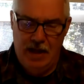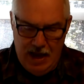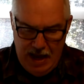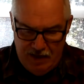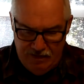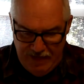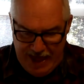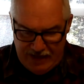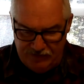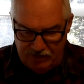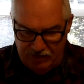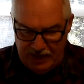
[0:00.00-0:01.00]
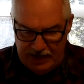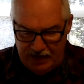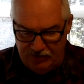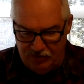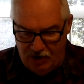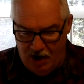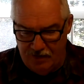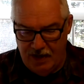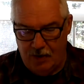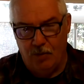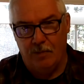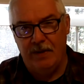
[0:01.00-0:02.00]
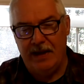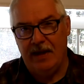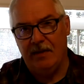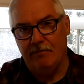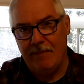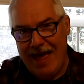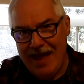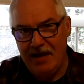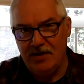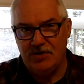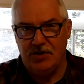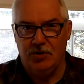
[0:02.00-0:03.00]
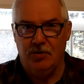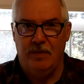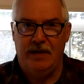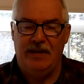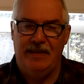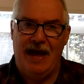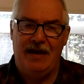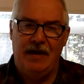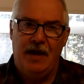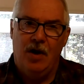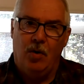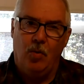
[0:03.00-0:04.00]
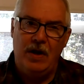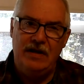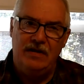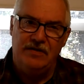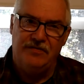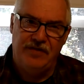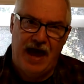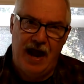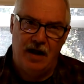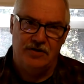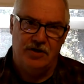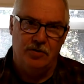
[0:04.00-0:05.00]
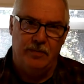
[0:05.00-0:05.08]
And that's the thing. It's not that we're being made to, but that we desire to